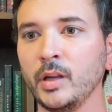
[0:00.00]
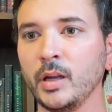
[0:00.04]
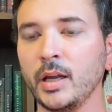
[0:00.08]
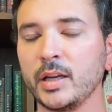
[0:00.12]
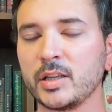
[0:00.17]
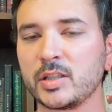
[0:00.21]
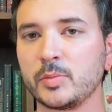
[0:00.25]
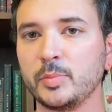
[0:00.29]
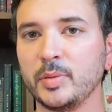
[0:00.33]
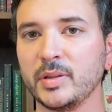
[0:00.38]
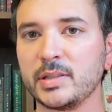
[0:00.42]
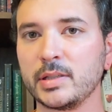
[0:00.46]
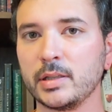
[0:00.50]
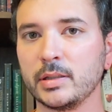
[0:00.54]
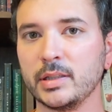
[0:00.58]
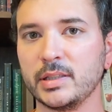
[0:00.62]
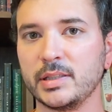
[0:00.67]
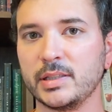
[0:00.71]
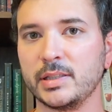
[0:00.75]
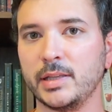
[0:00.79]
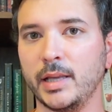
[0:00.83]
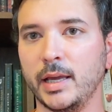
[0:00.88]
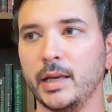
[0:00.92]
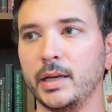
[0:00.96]
explicitly
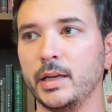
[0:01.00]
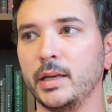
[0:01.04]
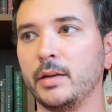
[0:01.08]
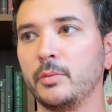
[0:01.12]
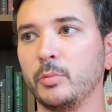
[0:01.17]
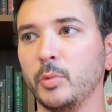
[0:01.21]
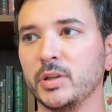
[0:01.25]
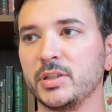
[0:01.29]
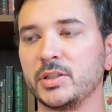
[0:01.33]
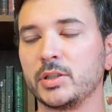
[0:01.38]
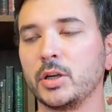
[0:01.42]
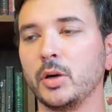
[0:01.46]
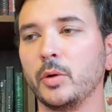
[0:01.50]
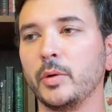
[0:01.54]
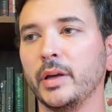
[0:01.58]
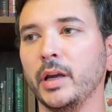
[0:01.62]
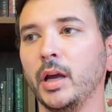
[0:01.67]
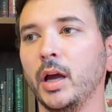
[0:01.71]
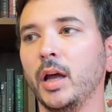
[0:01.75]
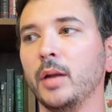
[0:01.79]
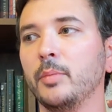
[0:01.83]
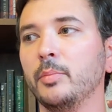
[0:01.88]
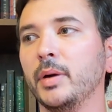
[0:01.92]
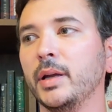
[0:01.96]
stated what's going
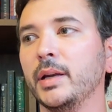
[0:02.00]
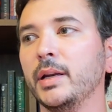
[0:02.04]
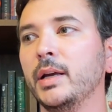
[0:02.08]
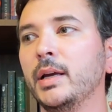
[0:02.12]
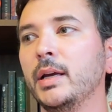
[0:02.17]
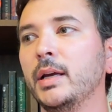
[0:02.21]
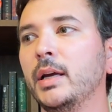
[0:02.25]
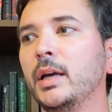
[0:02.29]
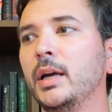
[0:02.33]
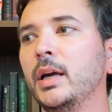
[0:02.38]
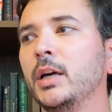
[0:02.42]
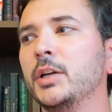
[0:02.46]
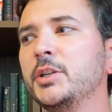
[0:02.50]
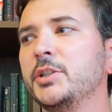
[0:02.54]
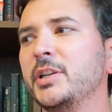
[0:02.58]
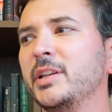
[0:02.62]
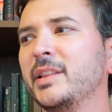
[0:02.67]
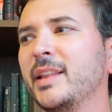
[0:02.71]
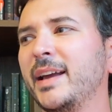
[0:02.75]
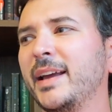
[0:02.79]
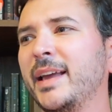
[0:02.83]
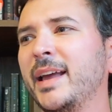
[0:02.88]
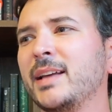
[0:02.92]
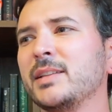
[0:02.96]
on. But she,
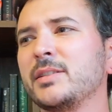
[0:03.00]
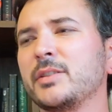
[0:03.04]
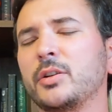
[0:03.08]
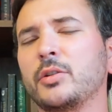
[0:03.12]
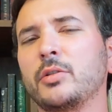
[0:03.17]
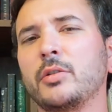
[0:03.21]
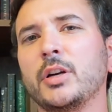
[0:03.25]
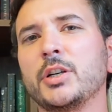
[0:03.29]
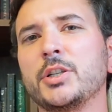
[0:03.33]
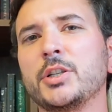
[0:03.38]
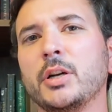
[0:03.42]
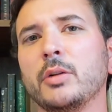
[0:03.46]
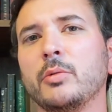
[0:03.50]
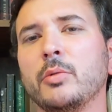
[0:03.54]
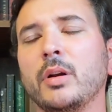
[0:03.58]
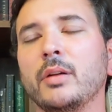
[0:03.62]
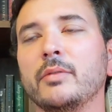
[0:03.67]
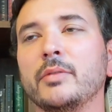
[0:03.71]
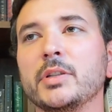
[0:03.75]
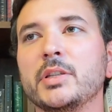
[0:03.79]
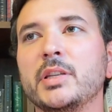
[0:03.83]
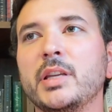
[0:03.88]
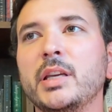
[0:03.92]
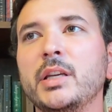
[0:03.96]
like, has a crush on one of
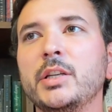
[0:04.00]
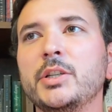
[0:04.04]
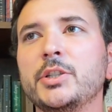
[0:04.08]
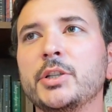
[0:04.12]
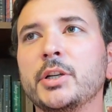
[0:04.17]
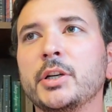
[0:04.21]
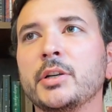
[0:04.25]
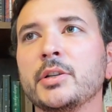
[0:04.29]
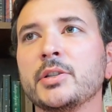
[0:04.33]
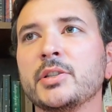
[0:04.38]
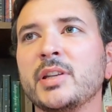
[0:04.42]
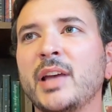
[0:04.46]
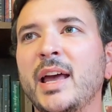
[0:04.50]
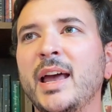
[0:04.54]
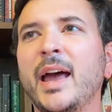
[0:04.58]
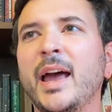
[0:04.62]
her teachers.